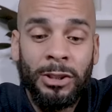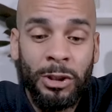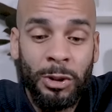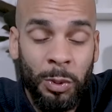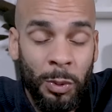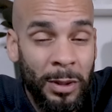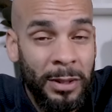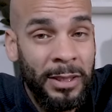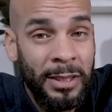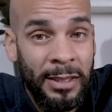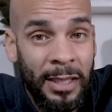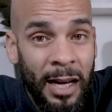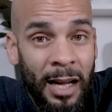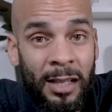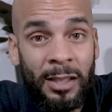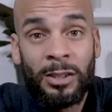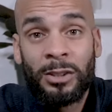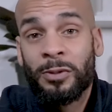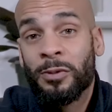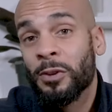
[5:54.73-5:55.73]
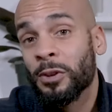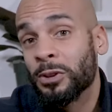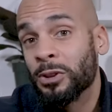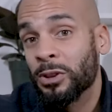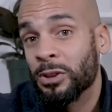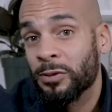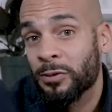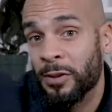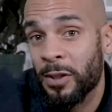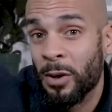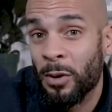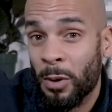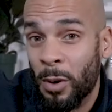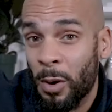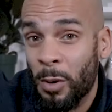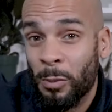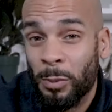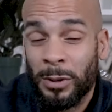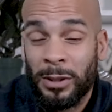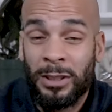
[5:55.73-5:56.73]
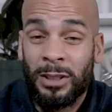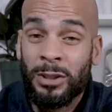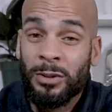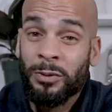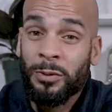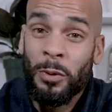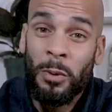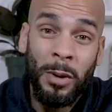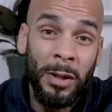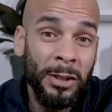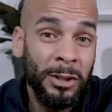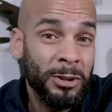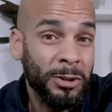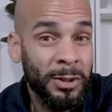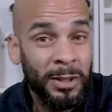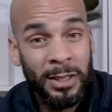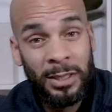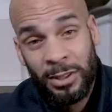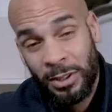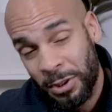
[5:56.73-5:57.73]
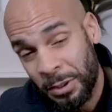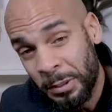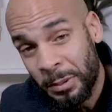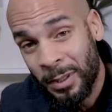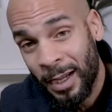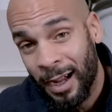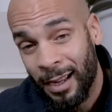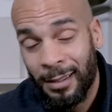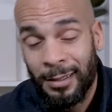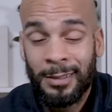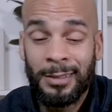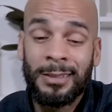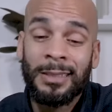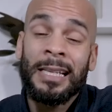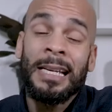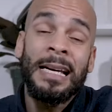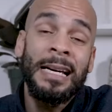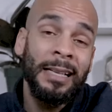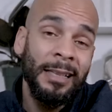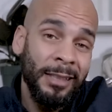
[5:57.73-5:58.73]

twenty dollars versus V O O, which is four hundred two dollars.